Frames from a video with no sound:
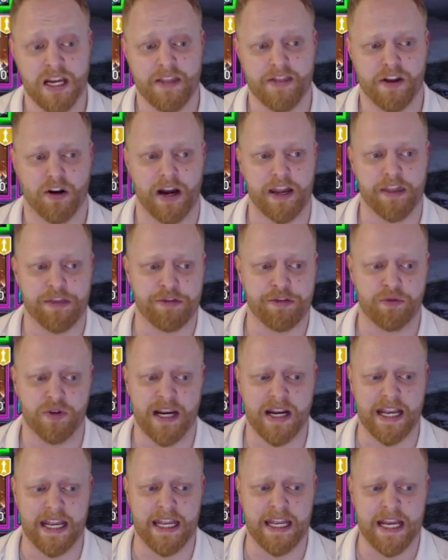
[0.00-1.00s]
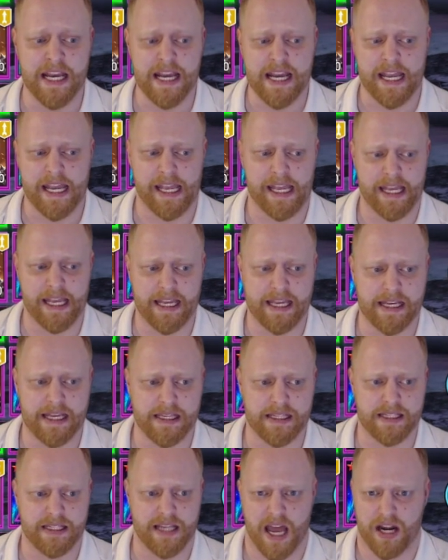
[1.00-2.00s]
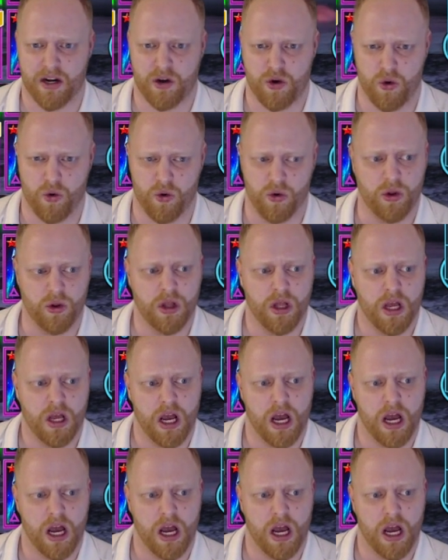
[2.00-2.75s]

Then her A3 is kind of cool.